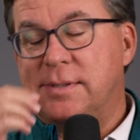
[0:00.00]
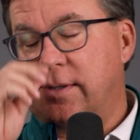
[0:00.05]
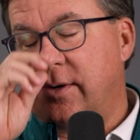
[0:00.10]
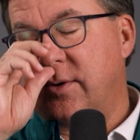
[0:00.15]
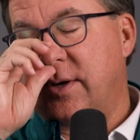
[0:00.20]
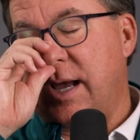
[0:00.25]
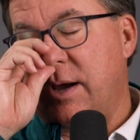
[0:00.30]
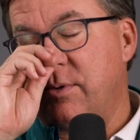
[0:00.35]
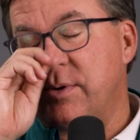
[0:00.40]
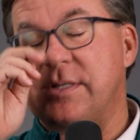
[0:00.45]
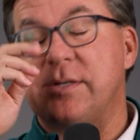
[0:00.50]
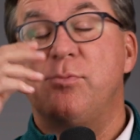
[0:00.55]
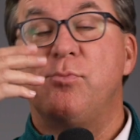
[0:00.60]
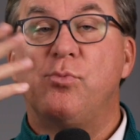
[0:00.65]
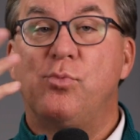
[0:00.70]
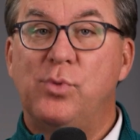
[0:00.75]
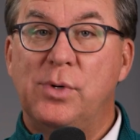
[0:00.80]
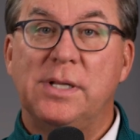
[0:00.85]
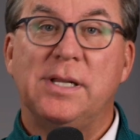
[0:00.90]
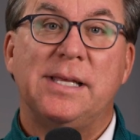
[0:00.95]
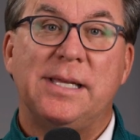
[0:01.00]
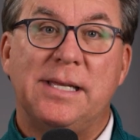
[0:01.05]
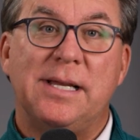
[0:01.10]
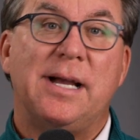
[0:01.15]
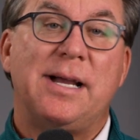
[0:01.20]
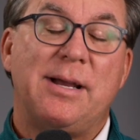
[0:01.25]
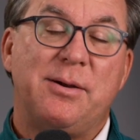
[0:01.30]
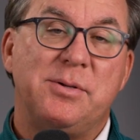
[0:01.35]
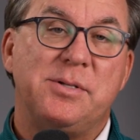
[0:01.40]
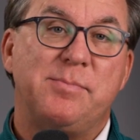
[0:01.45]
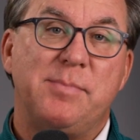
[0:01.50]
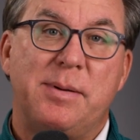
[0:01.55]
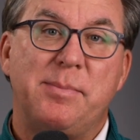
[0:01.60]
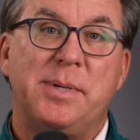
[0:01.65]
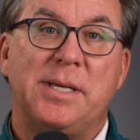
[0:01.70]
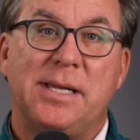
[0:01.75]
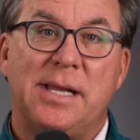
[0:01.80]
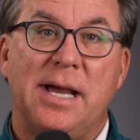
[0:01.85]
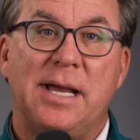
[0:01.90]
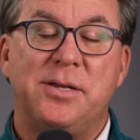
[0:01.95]
okay, I wasn't really young. I was
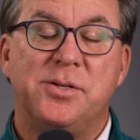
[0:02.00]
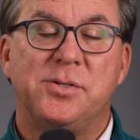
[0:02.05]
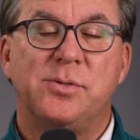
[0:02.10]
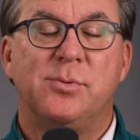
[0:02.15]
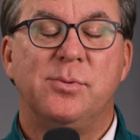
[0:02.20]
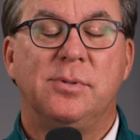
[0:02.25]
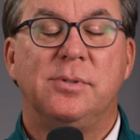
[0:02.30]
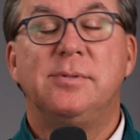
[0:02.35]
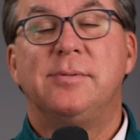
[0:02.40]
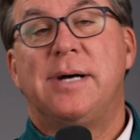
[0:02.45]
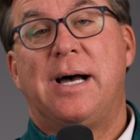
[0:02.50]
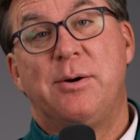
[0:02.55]
maybe in high school.